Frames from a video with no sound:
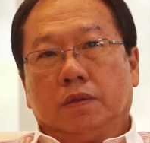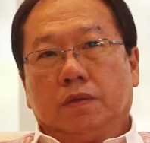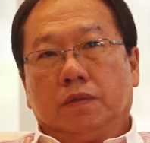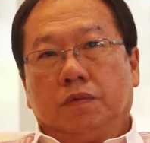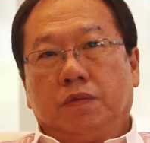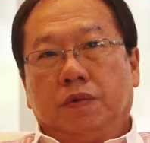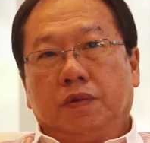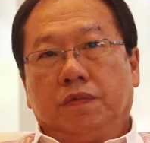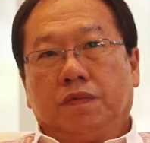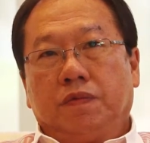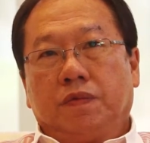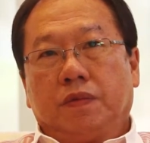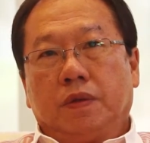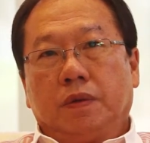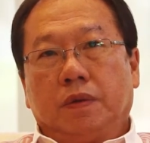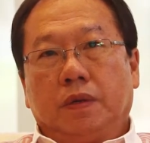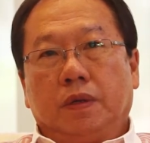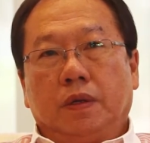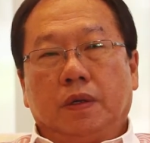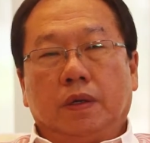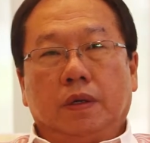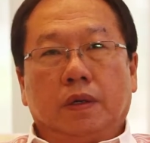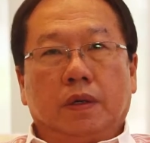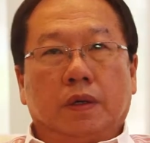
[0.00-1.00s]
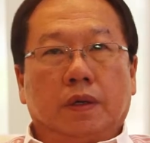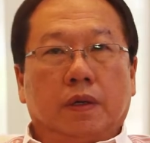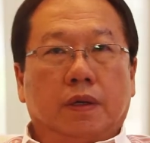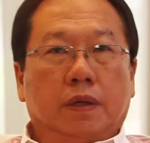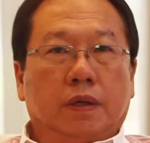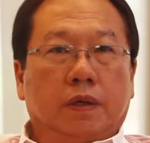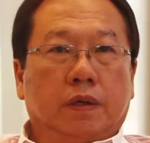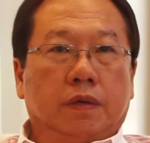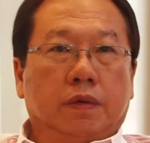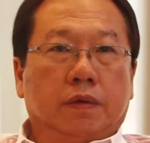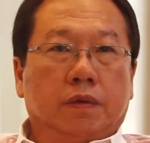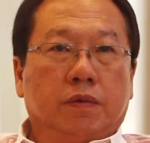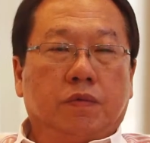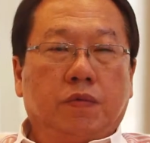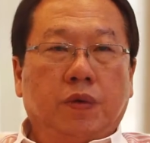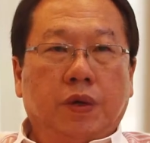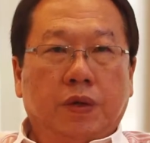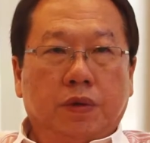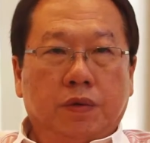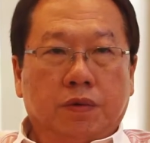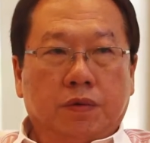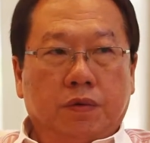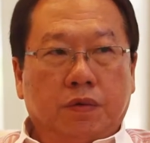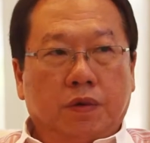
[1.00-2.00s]
with the
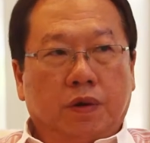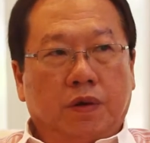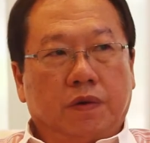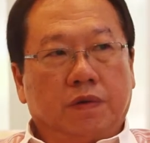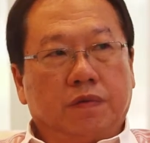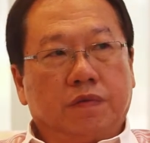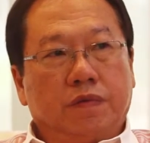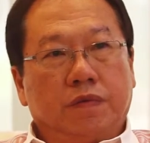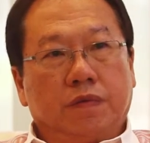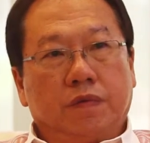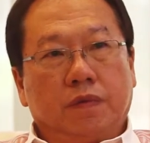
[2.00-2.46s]
view of